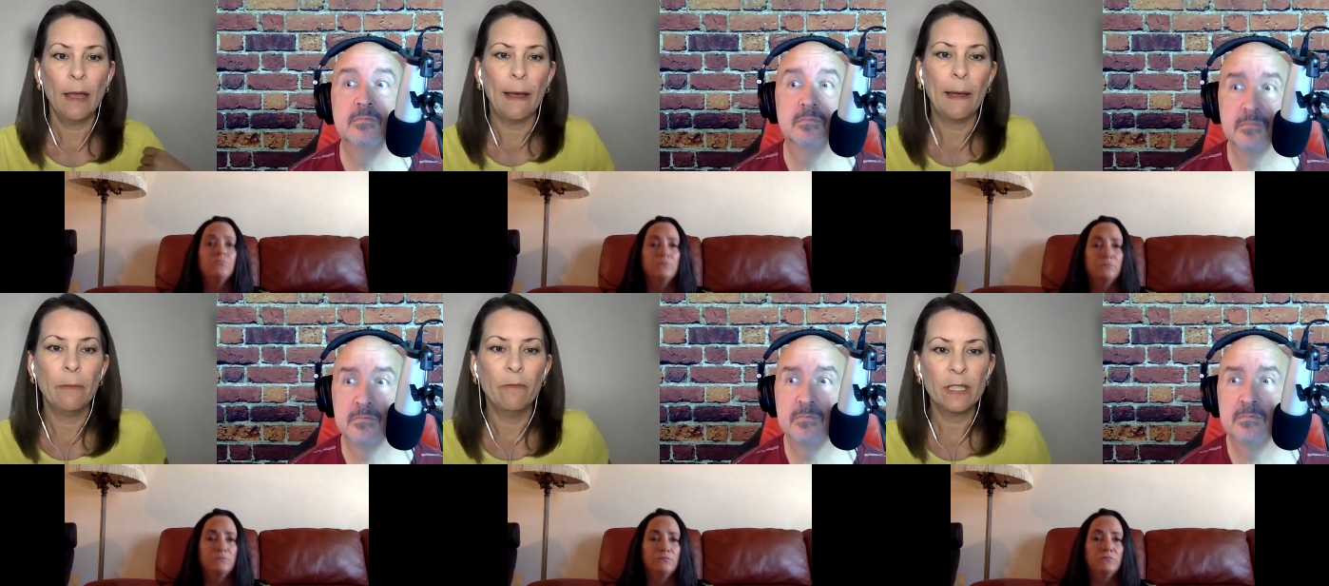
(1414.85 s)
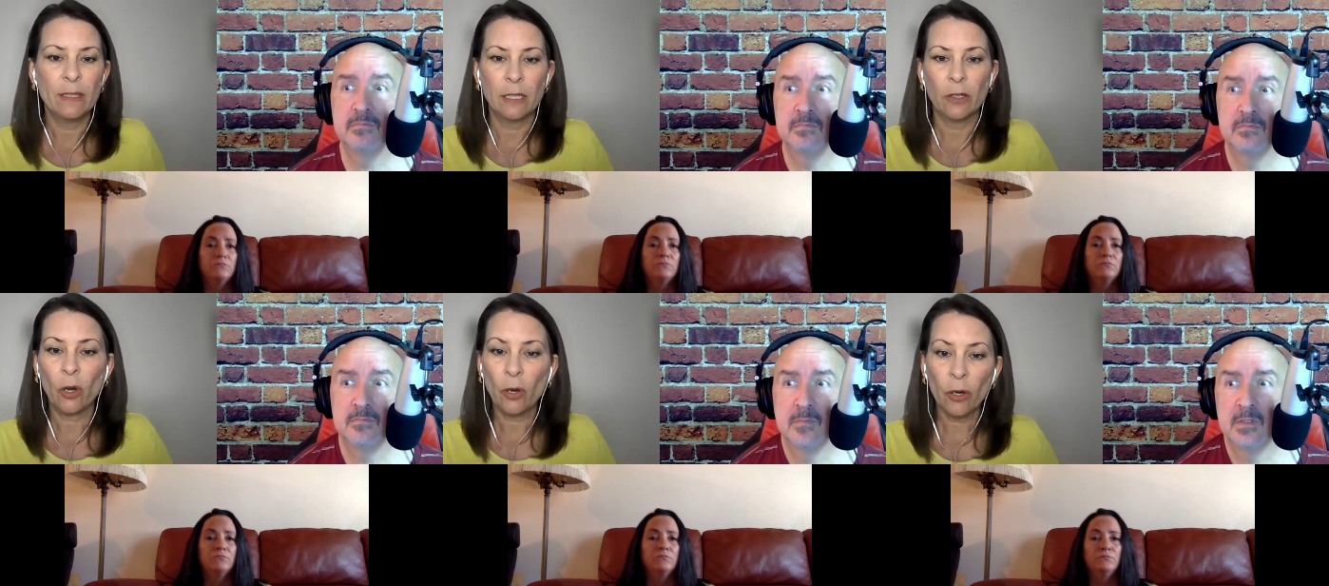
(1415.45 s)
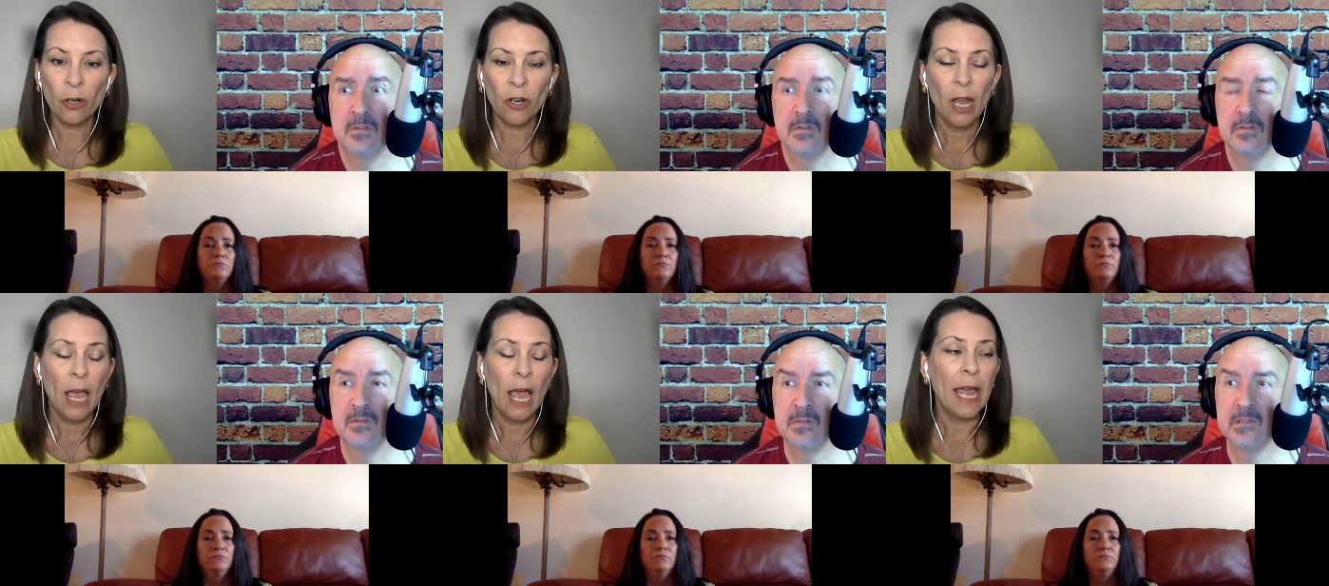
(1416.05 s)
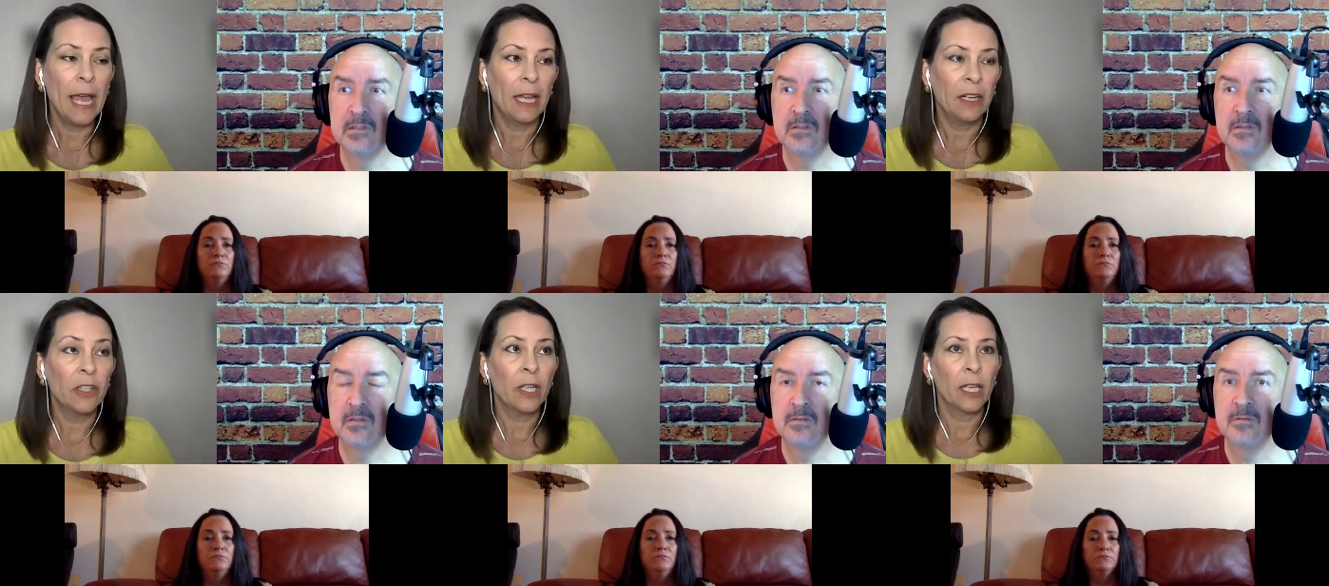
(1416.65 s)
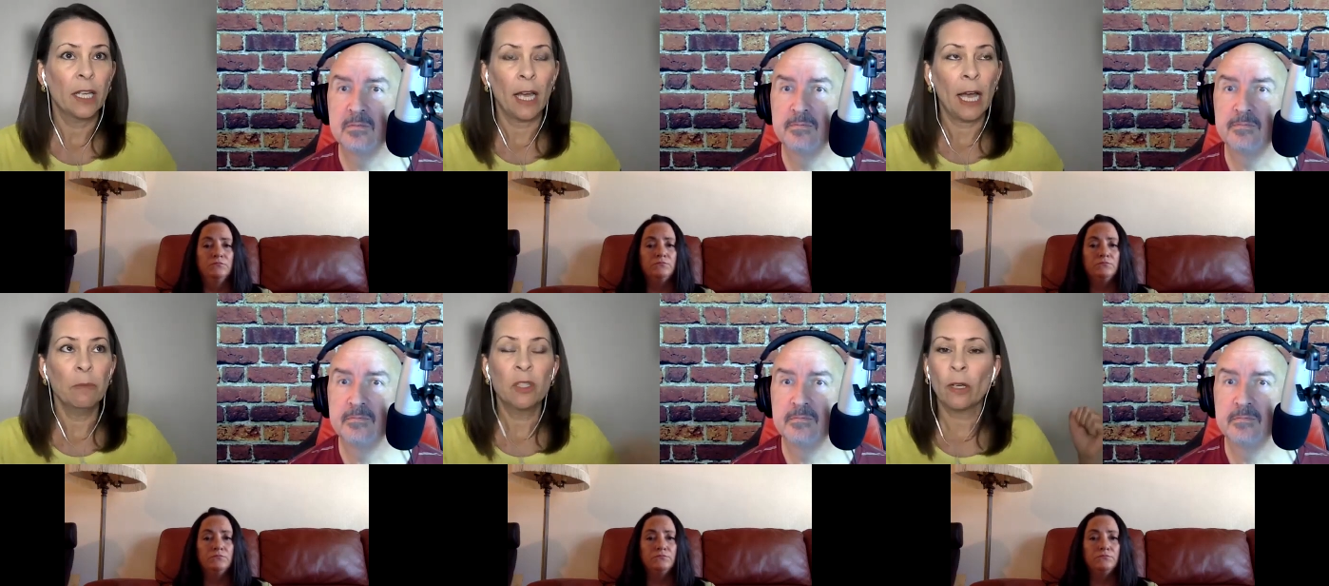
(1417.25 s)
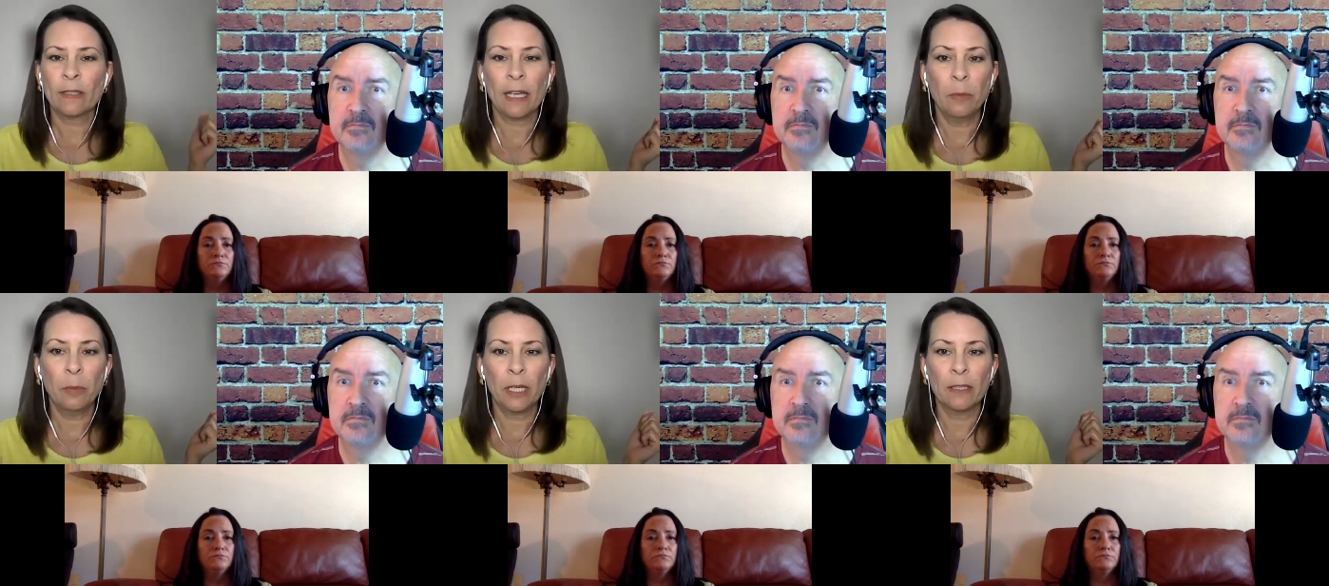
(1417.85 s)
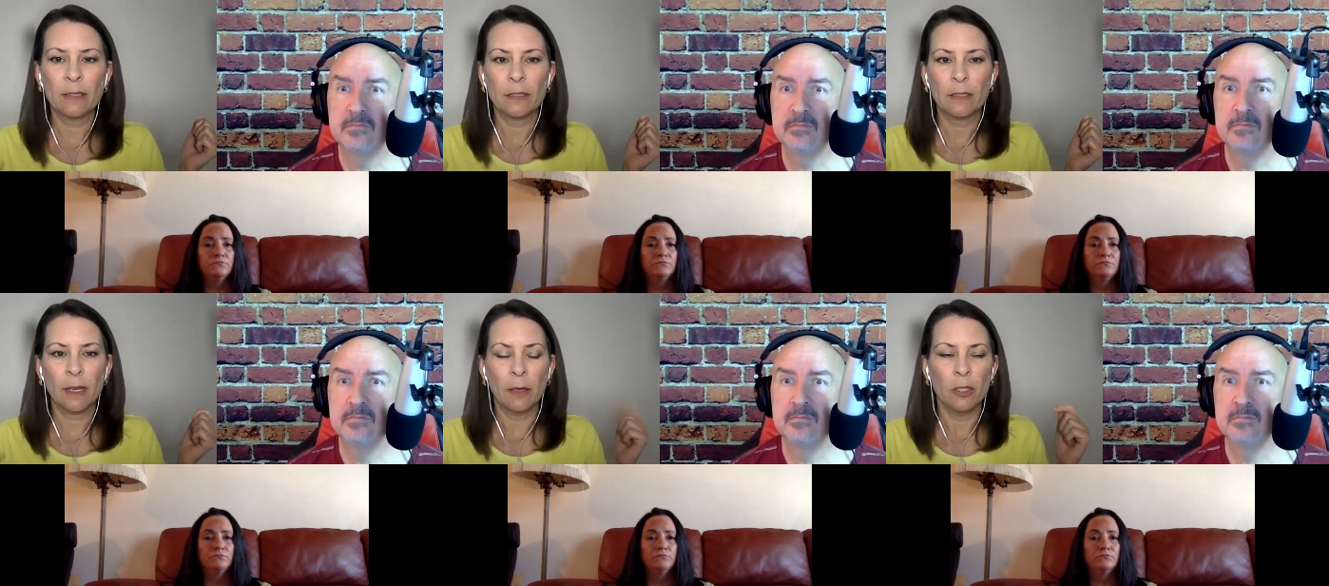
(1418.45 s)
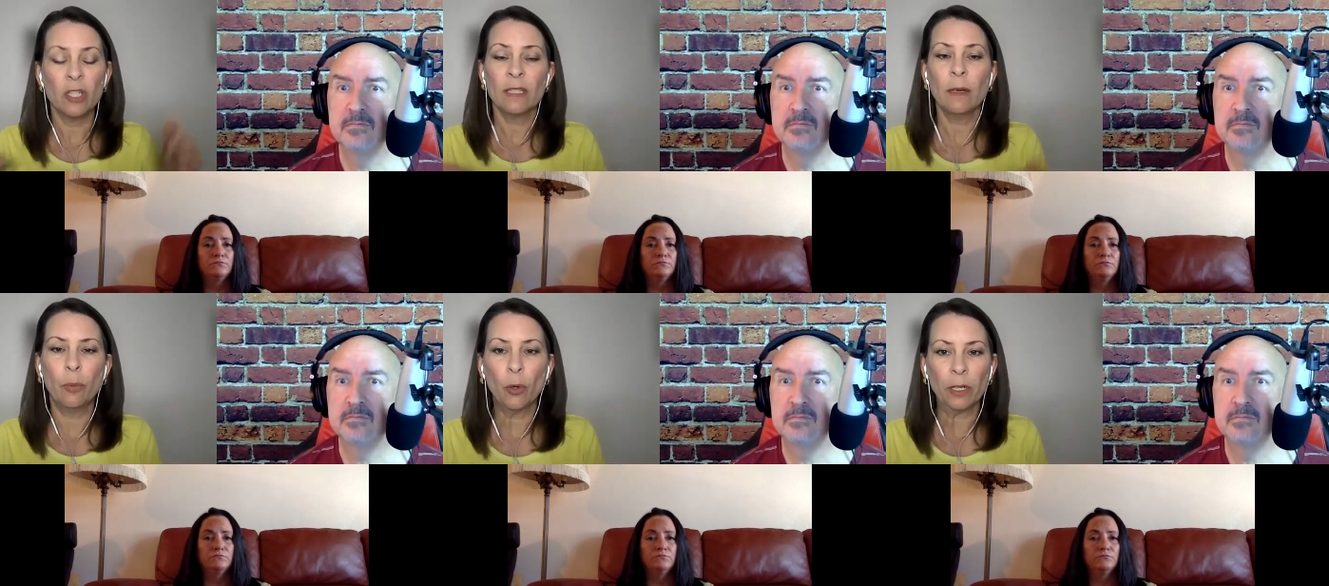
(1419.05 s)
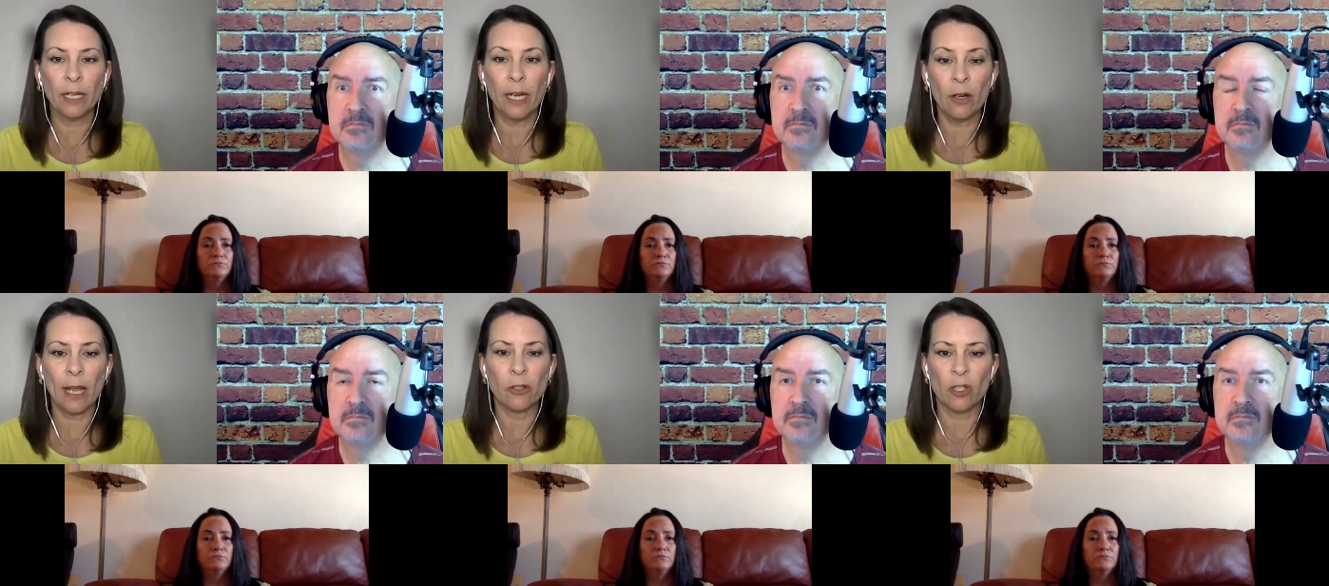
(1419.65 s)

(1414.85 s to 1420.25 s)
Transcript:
Speaker 1: um, visited her, and I'm so excited because uh, she's in a board and care now.